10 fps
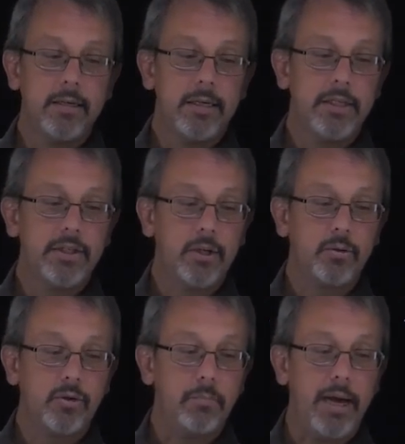is
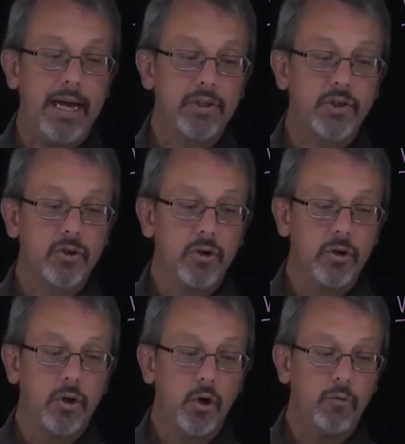equal to mass
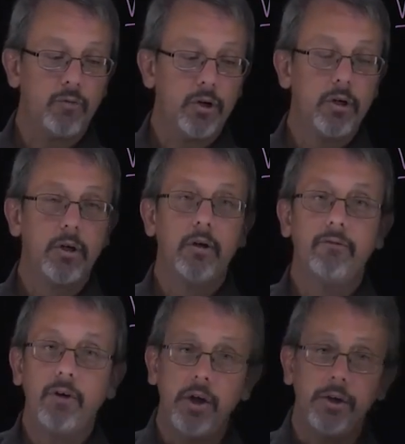over
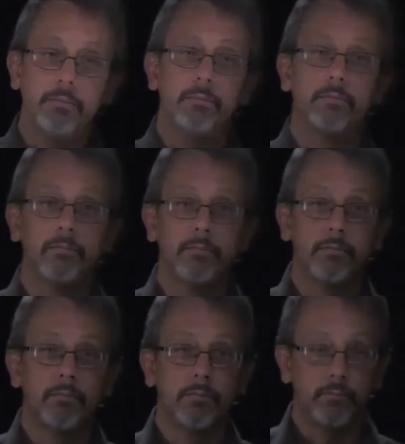volume.
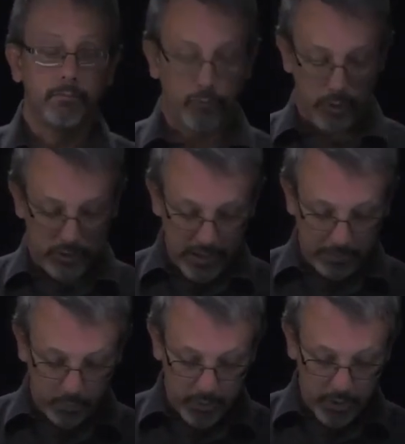For
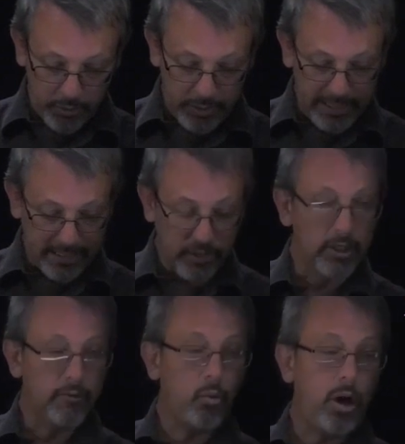example, we the
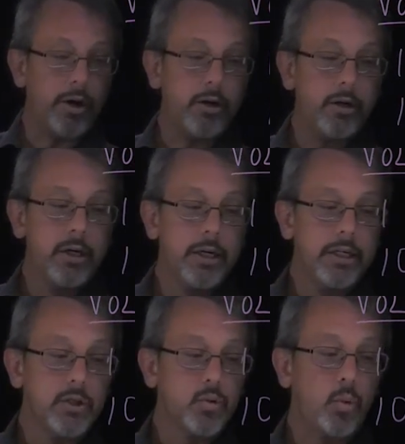density of water
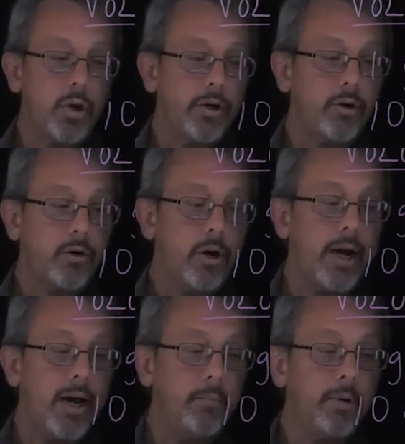is 1
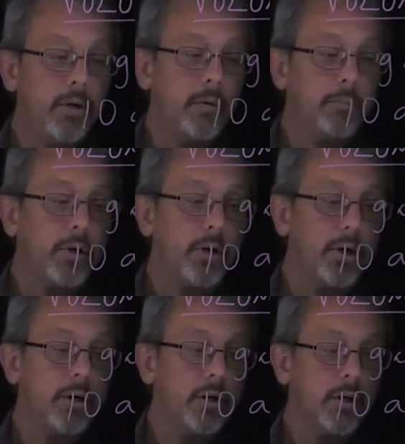gram
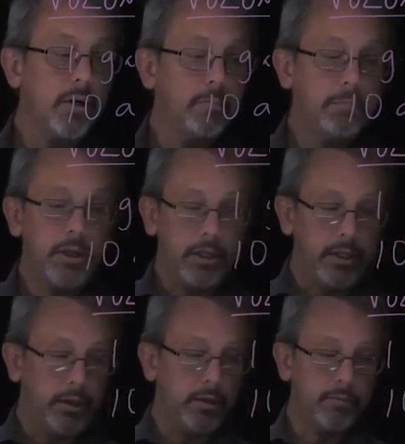per
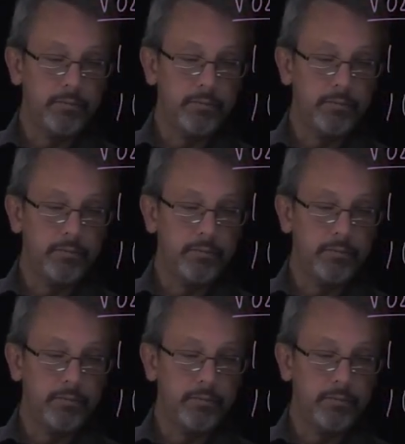milliliter.